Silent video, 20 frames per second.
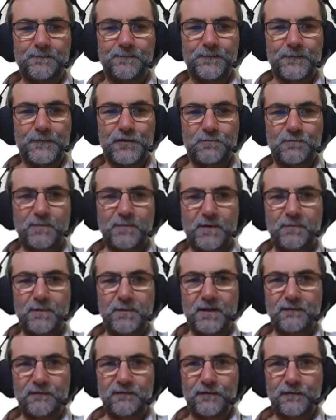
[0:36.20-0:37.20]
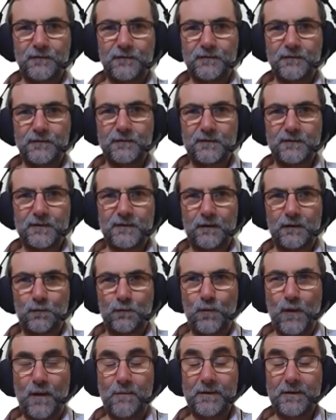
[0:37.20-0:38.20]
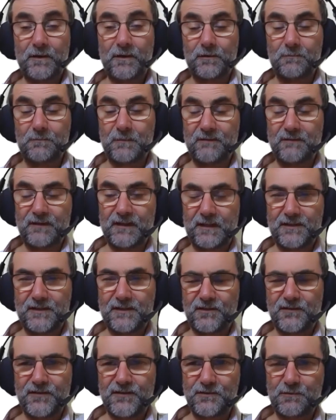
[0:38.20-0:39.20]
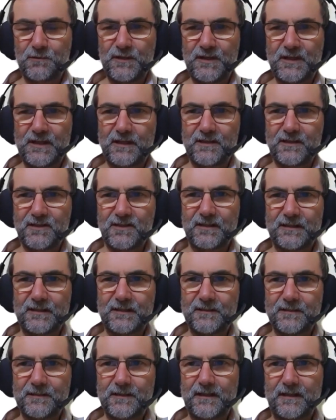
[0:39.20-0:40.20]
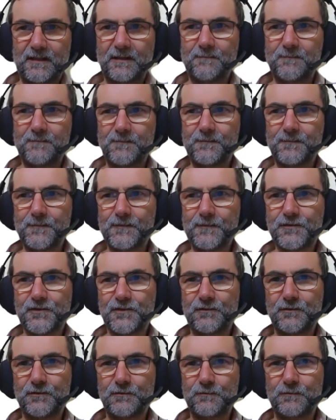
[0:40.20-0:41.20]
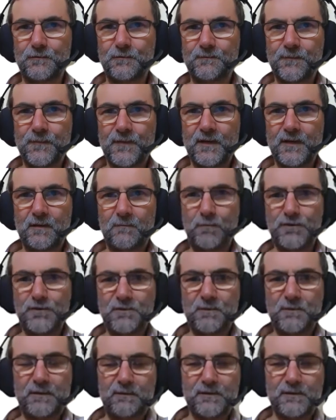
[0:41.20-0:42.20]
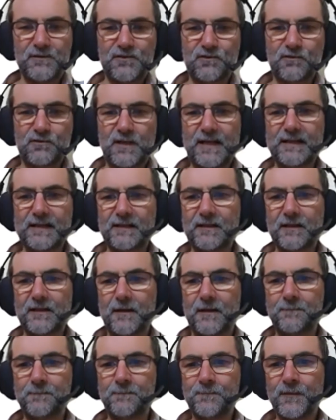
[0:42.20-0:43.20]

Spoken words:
just prepping for a webinar I'm giving later on this week, actually, to a bunch of people in Sri Lanka.